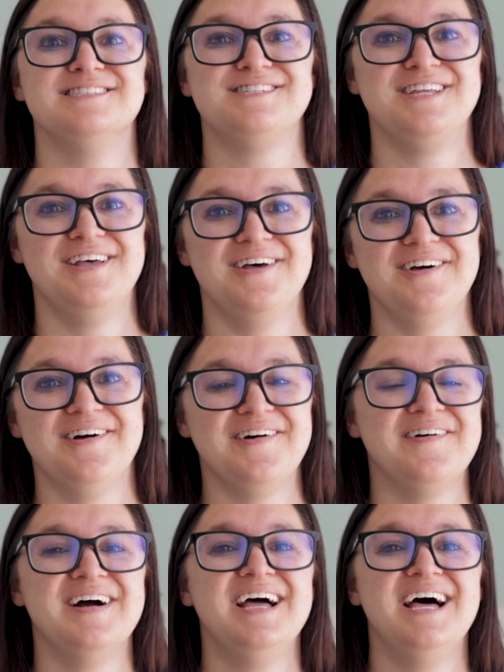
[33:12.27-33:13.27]

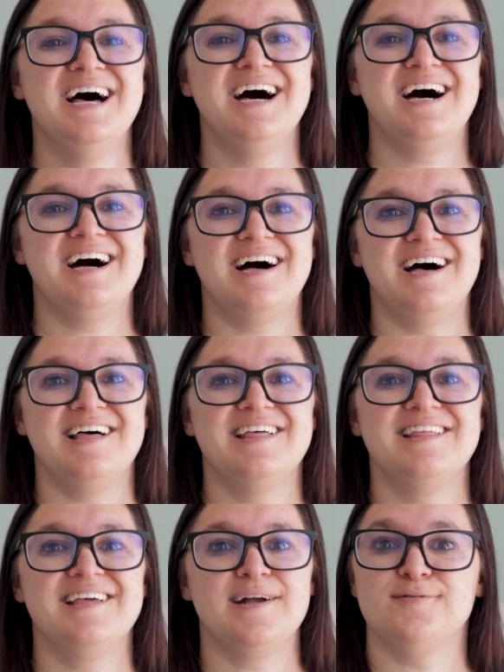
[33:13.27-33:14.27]
So
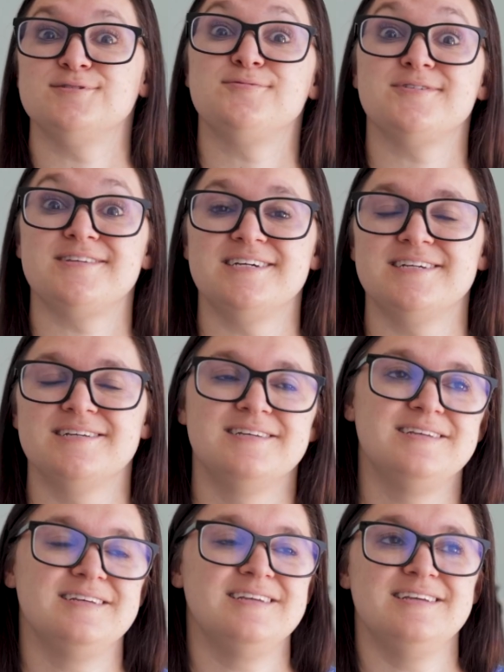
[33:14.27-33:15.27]
it was really
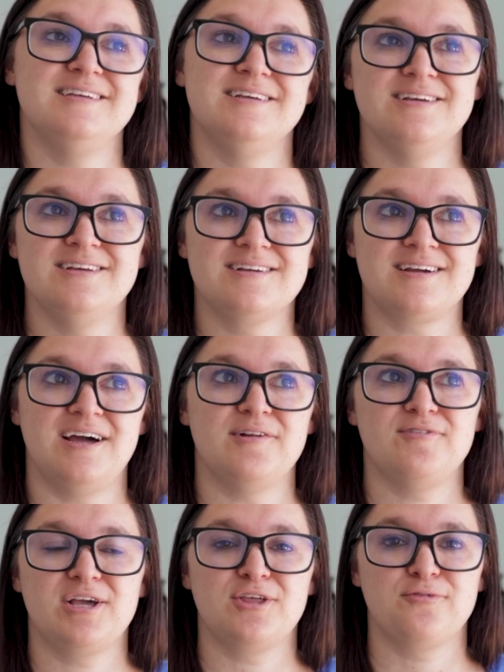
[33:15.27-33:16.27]
kind
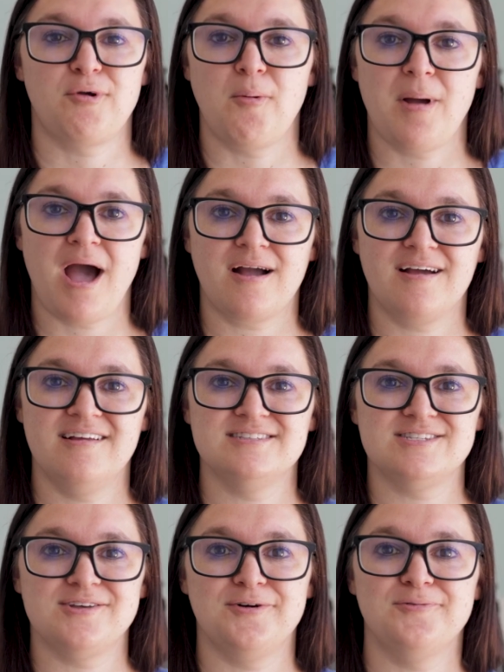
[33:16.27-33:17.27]
of like a throwback,
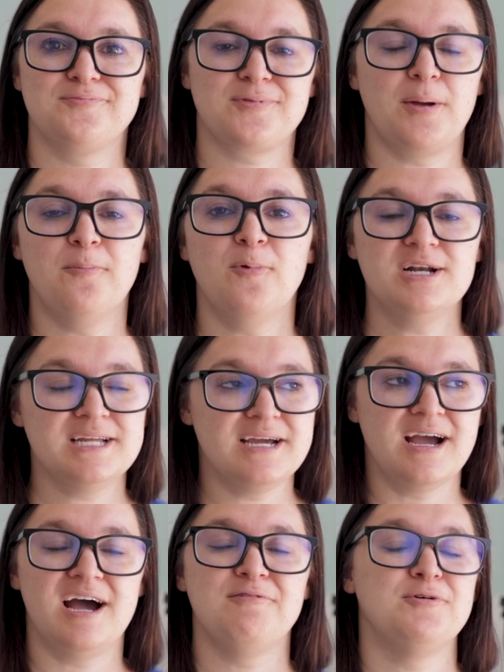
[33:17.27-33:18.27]
and so one
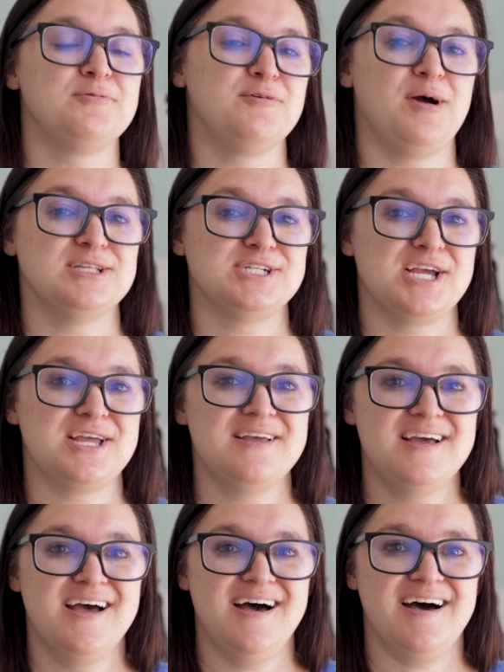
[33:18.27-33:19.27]
day I will rewatch it
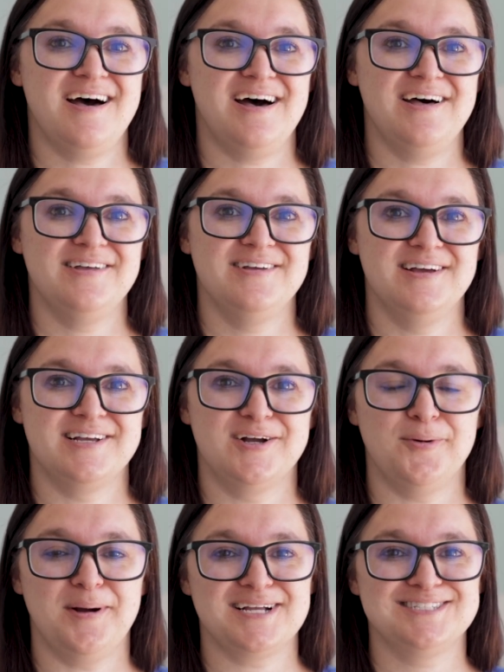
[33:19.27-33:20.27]
and
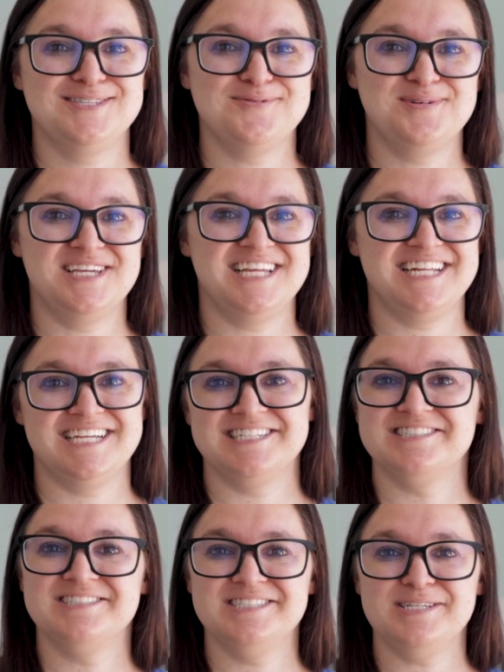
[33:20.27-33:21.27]
go back to the
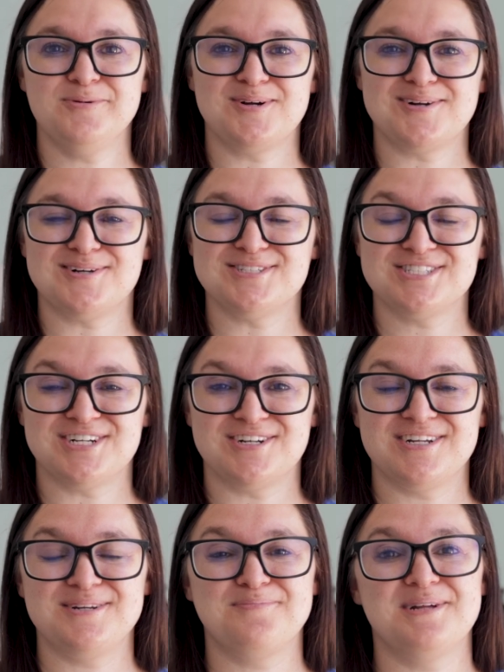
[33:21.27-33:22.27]
beginning, see where it all started.